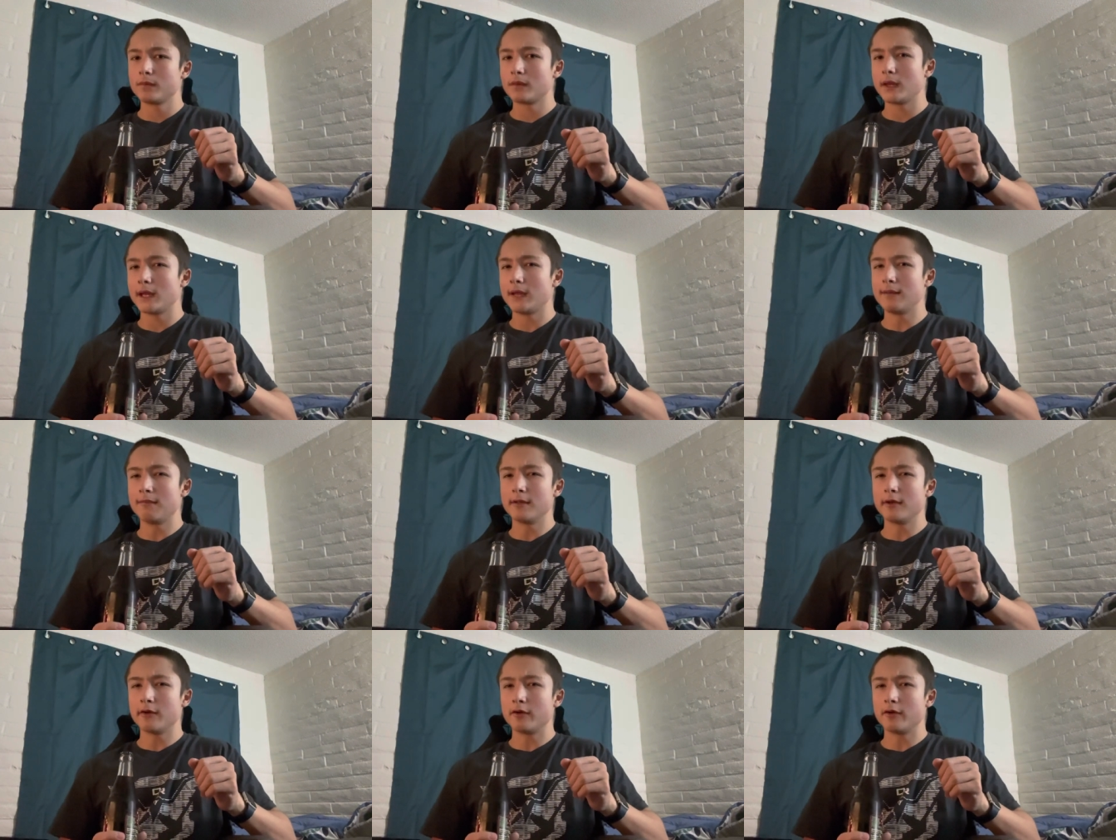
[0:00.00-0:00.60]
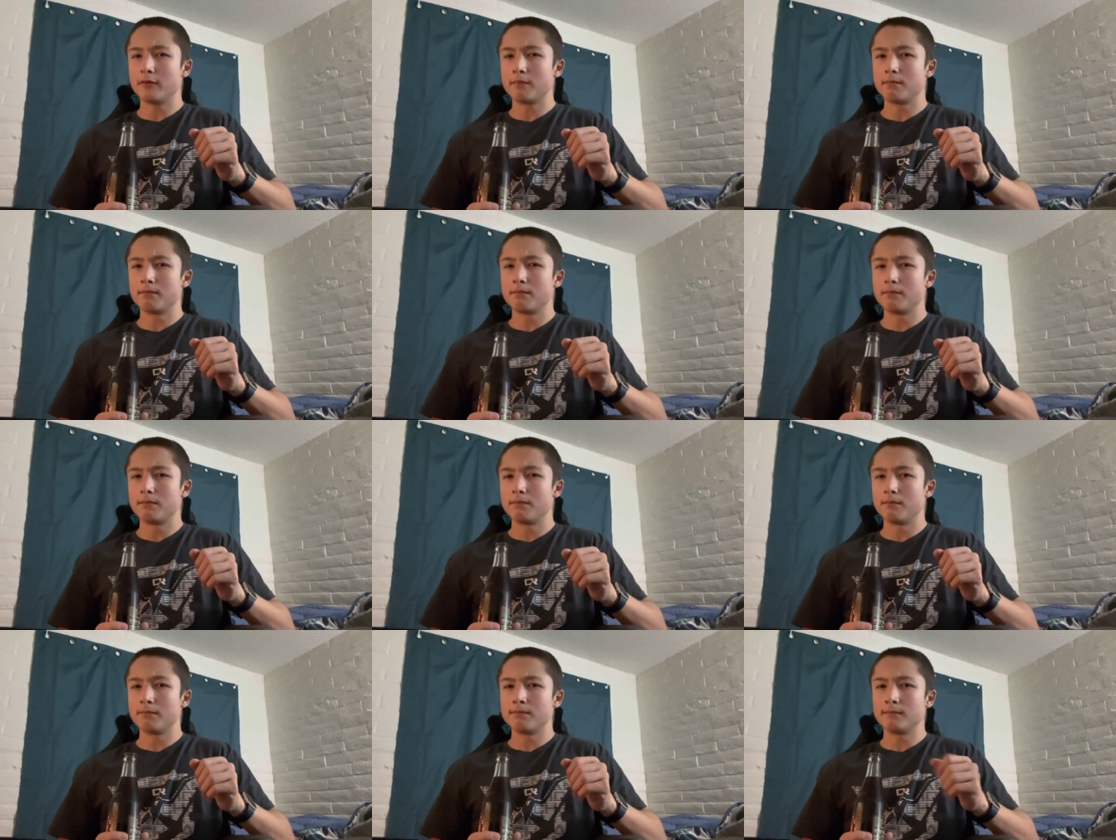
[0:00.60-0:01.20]
even though it
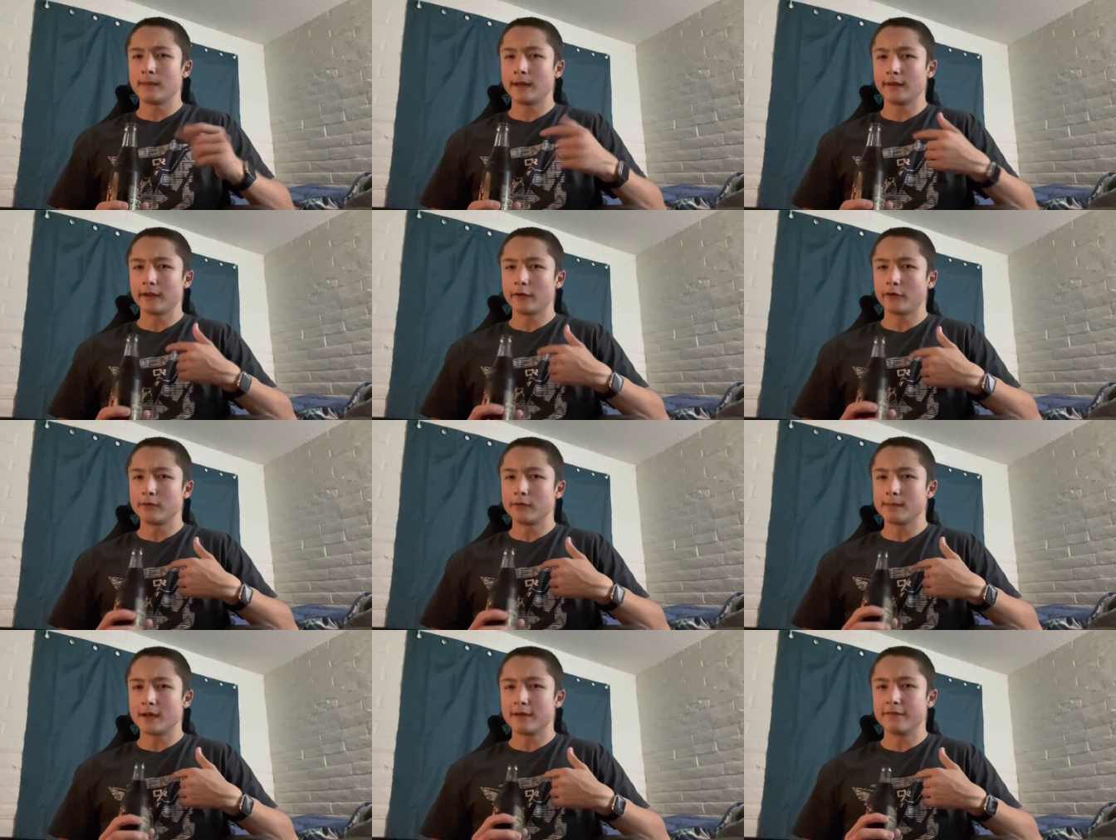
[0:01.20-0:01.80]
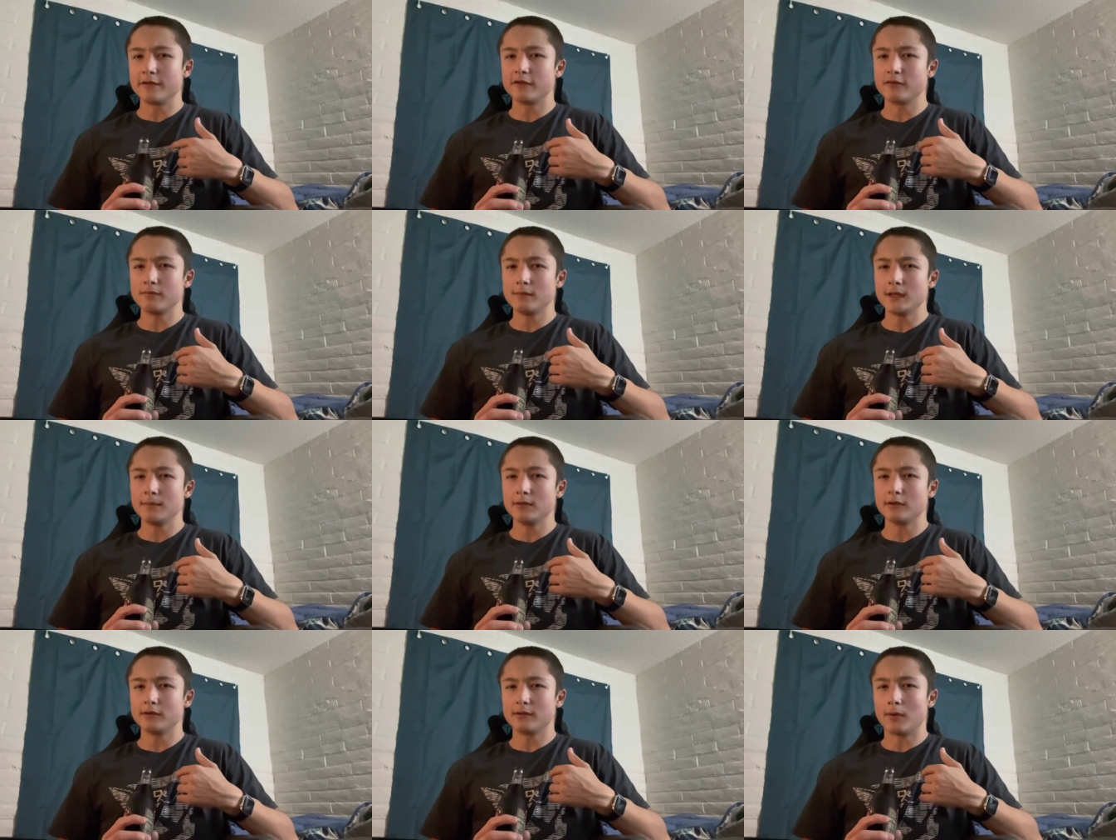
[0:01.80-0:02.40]
mainly only benefits
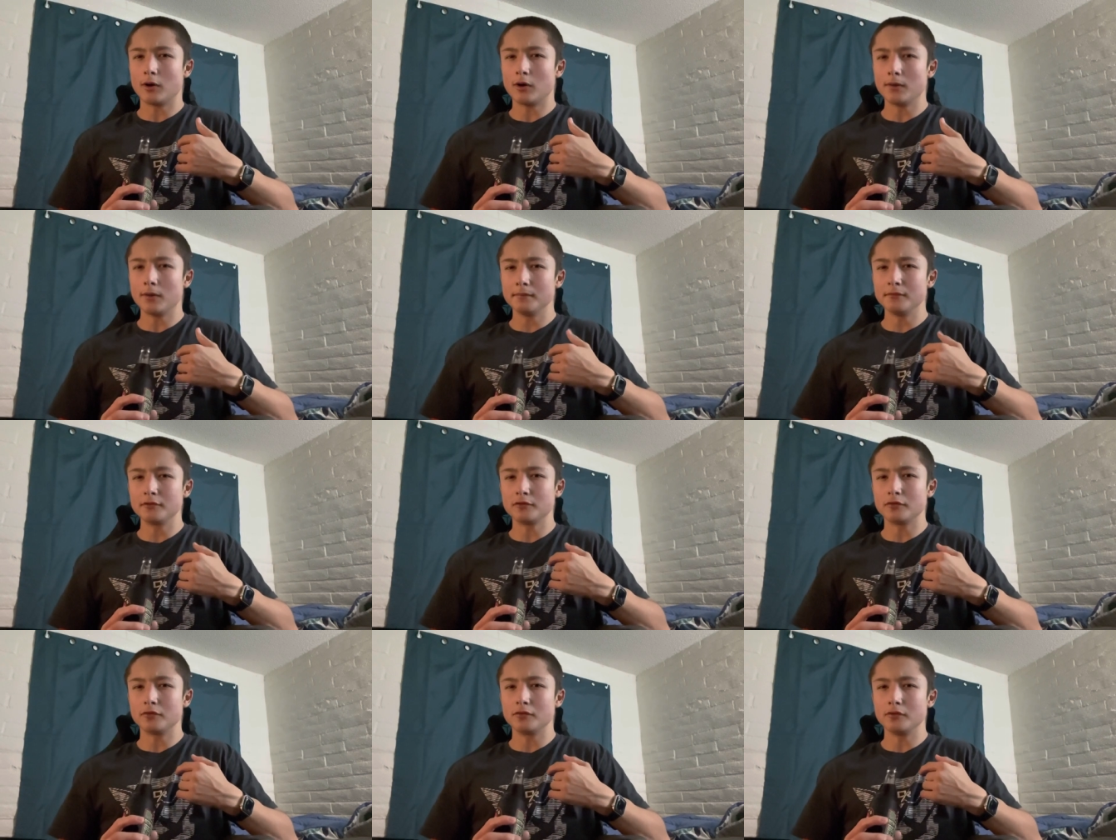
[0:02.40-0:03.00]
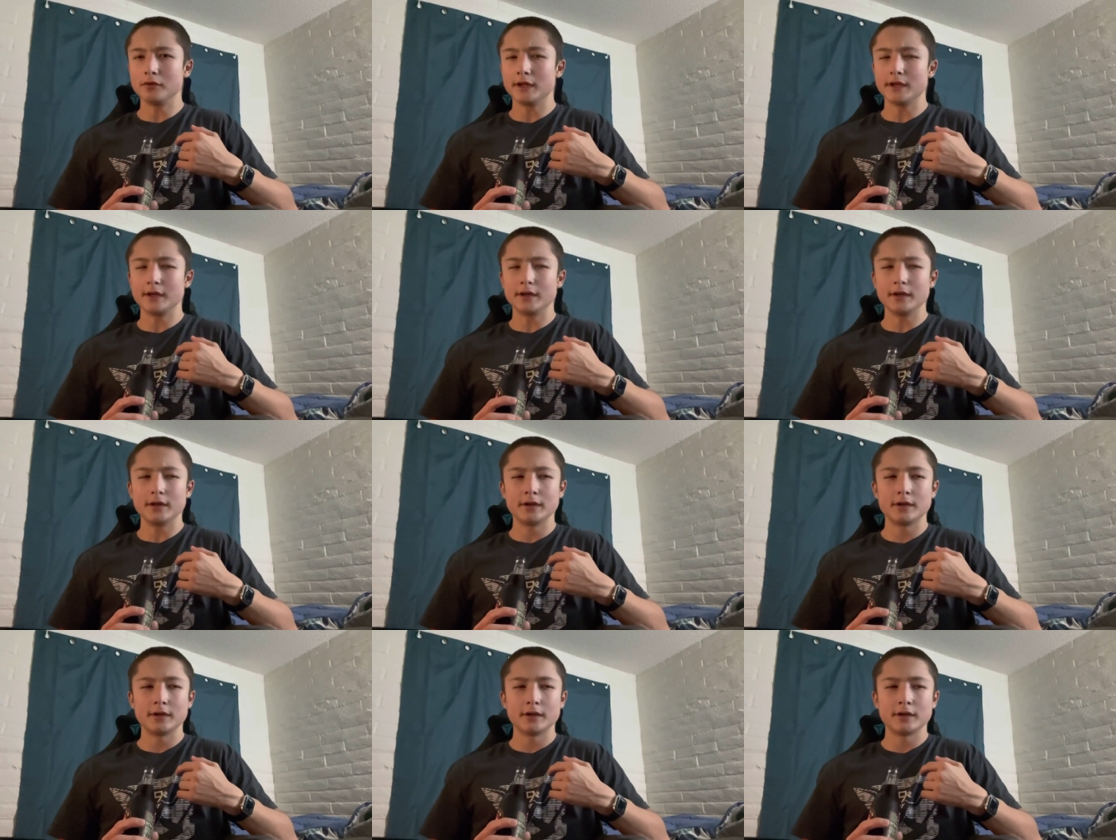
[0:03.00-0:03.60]
me because I'm homeschooled and